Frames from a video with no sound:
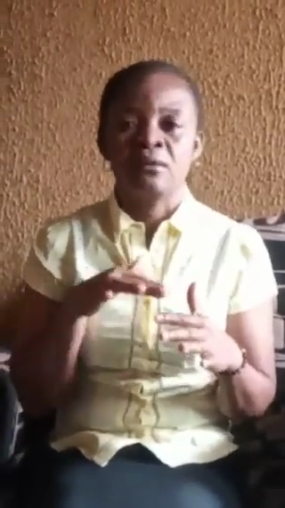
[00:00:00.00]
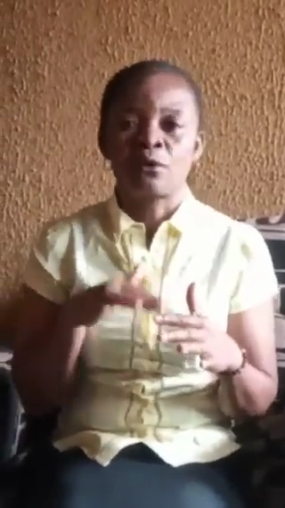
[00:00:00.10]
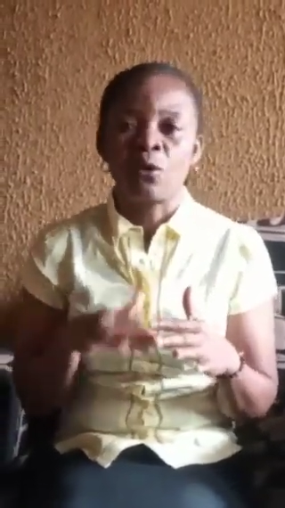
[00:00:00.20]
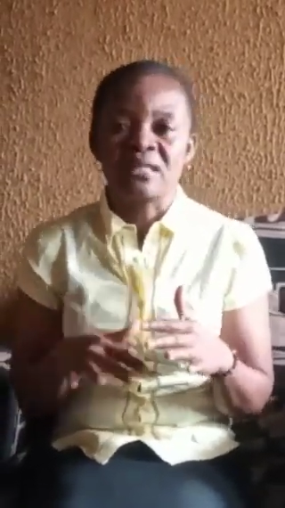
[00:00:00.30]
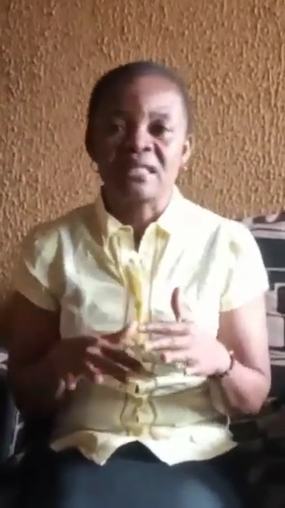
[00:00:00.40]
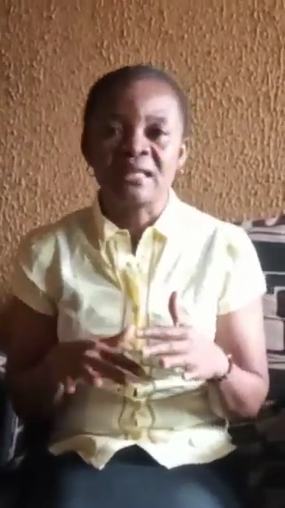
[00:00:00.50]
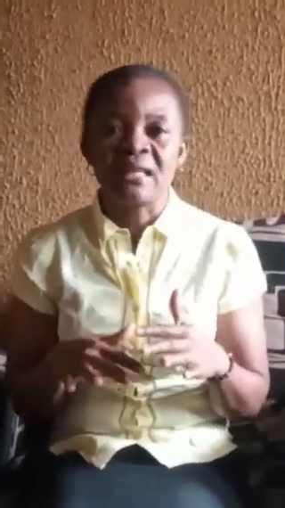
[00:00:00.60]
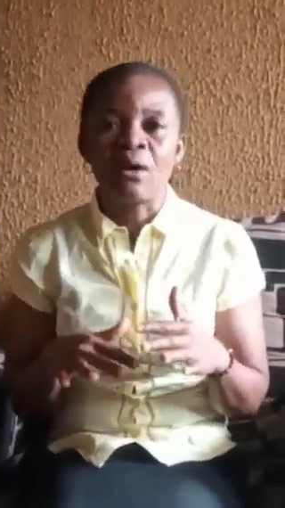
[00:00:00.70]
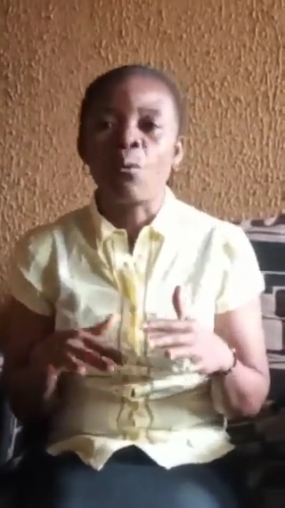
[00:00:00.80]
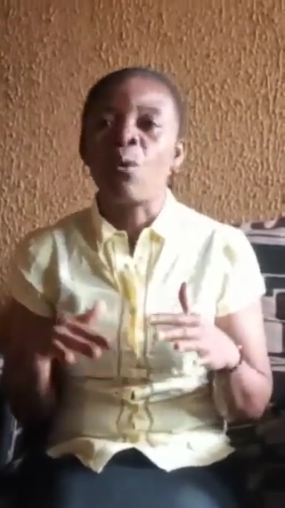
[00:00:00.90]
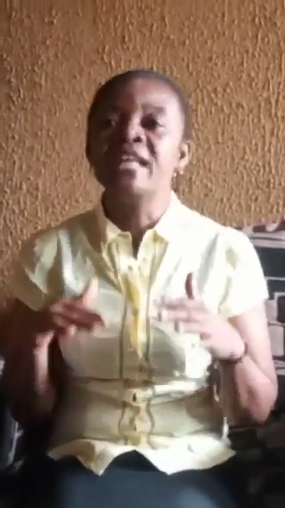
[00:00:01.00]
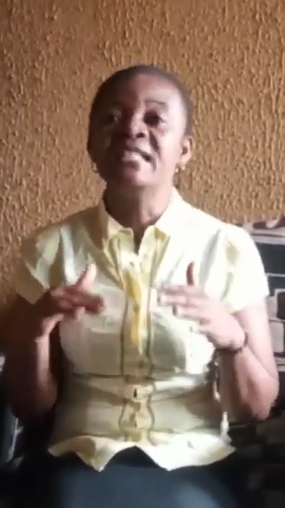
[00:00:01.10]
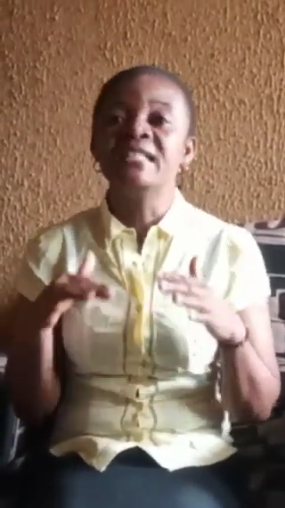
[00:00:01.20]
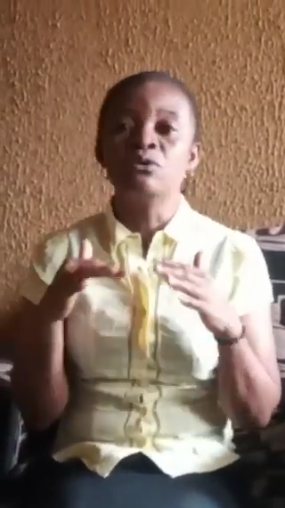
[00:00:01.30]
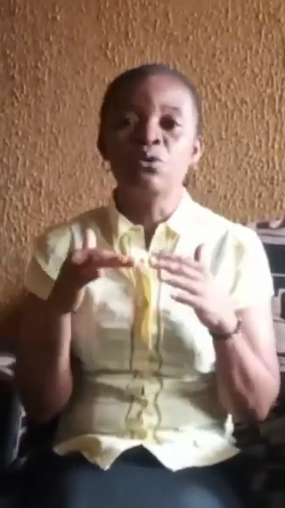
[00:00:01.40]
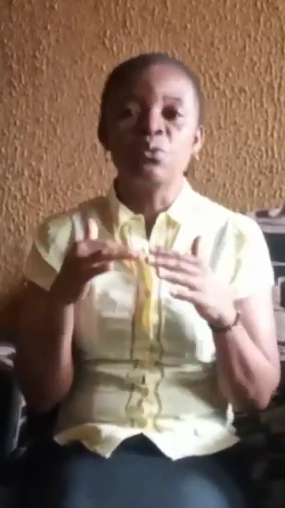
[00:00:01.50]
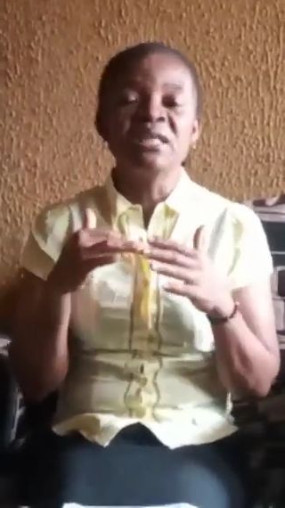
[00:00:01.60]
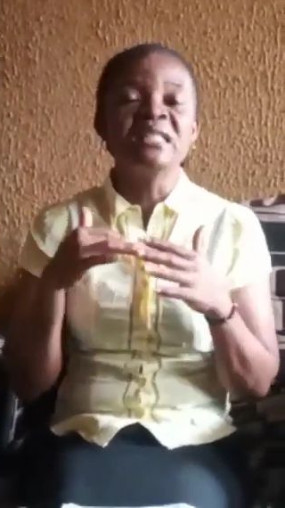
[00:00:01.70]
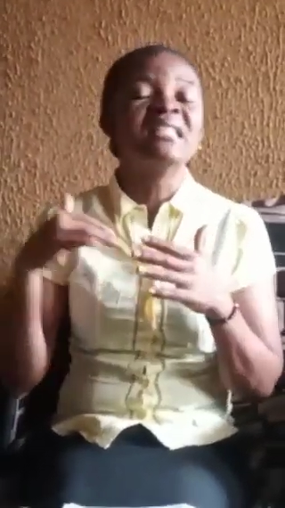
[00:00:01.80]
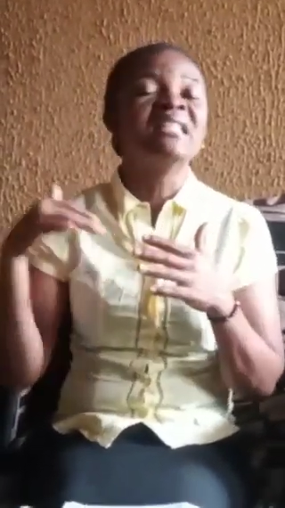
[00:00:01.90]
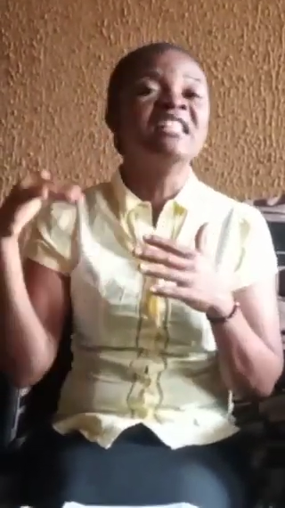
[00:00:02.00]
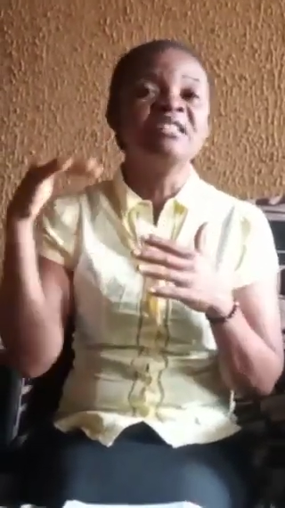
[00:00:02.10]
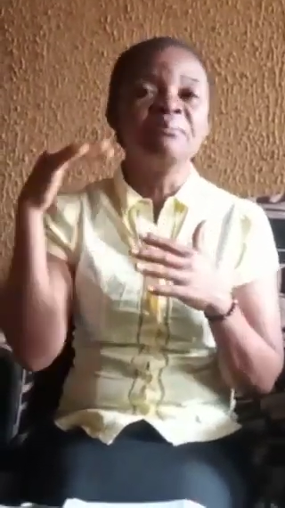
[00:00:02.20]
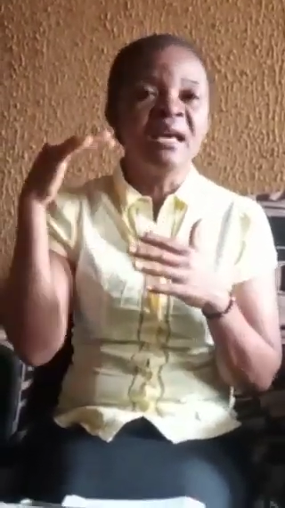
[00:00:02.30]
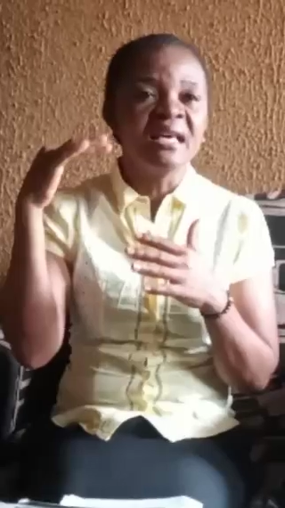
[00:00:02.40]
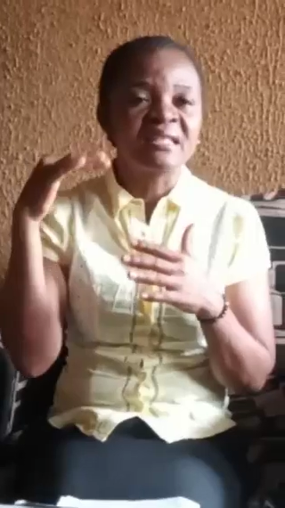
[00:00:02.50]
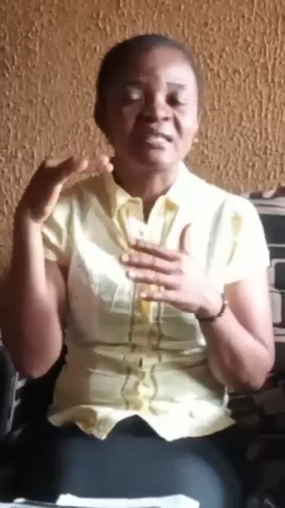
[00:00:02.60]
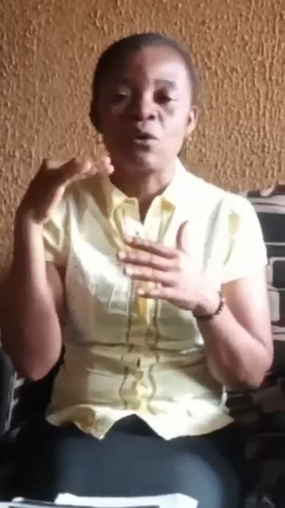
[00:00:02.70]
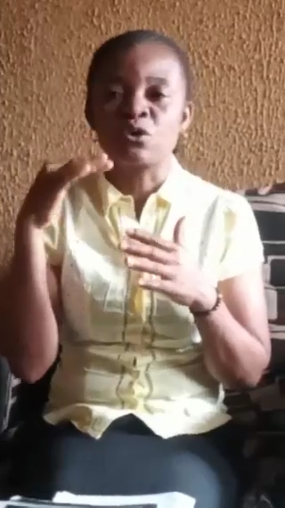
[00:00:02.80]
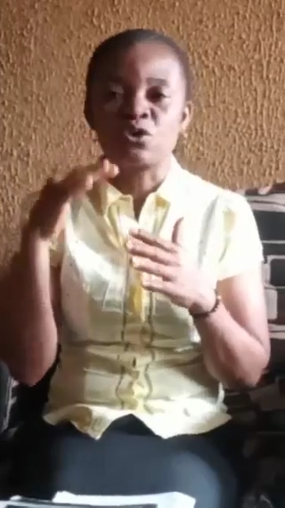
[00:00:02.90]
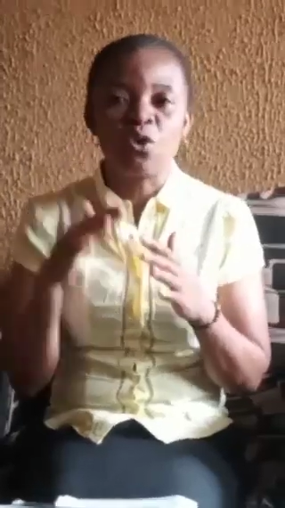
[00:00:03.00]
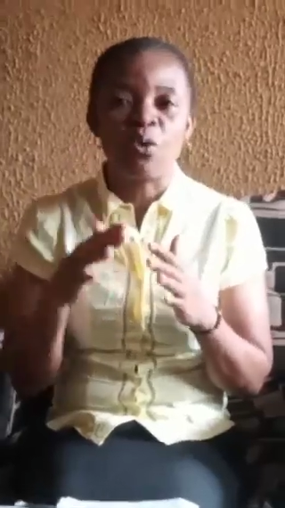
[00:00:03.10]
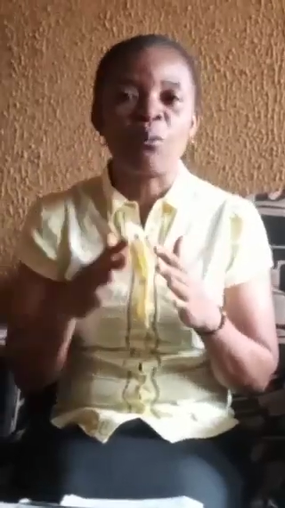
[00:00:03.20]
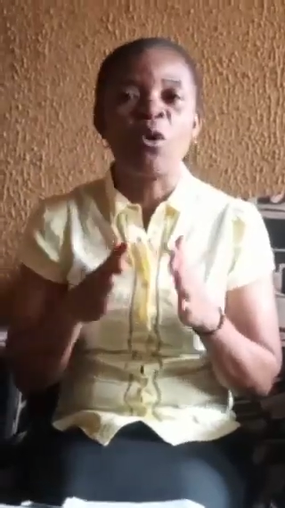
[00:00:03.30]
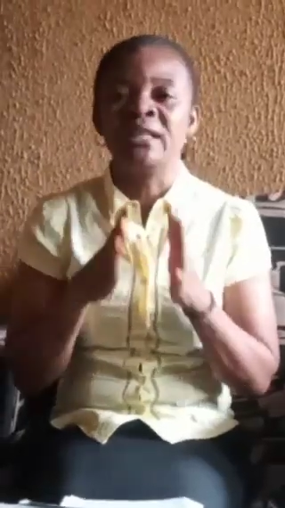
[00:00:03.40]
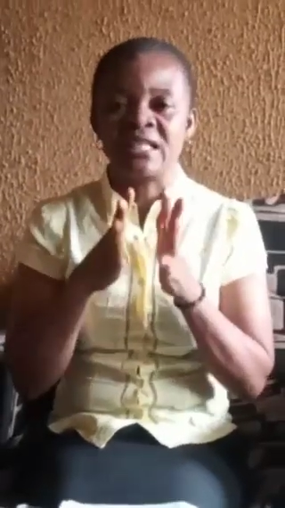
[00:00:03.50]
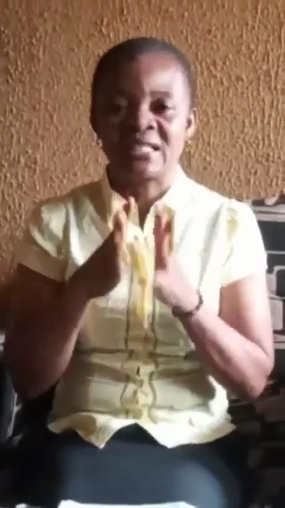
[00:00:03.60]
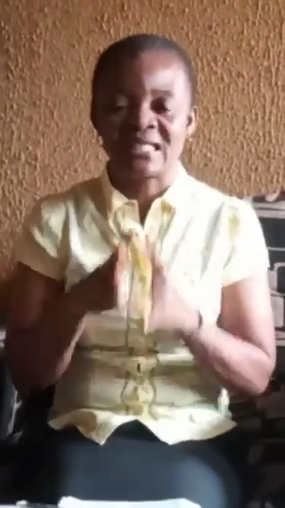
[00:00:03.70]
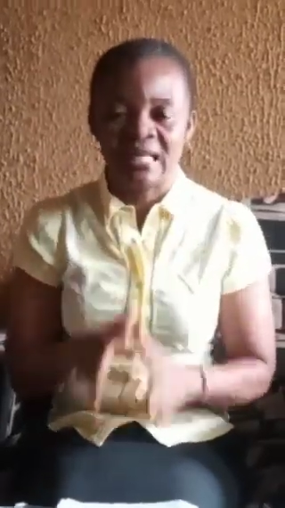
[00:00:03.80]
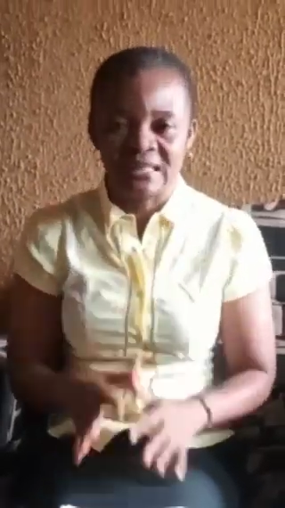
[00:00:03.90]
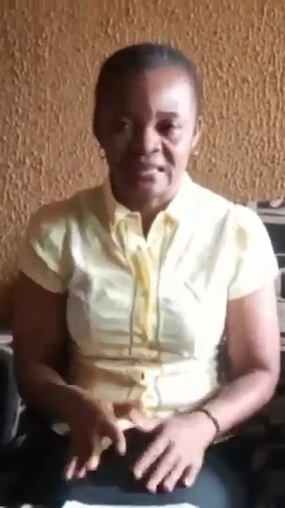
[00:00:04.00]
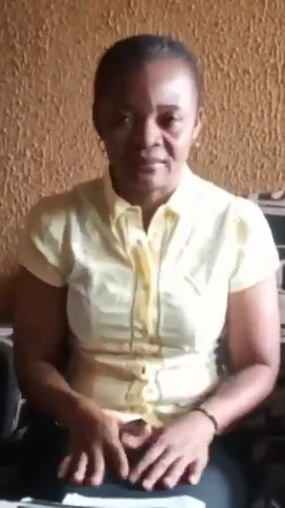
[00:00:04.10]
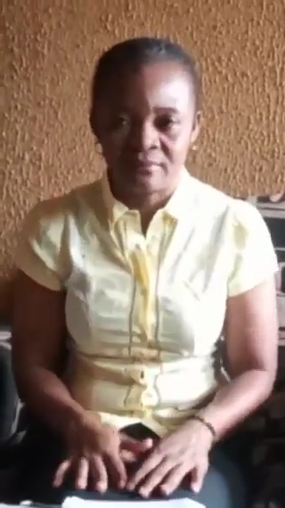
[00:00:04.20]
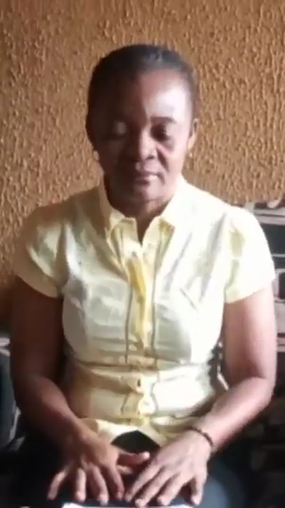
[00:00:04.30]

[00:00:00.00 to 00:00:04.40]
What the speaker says: container while the liquid remains on top on a standing.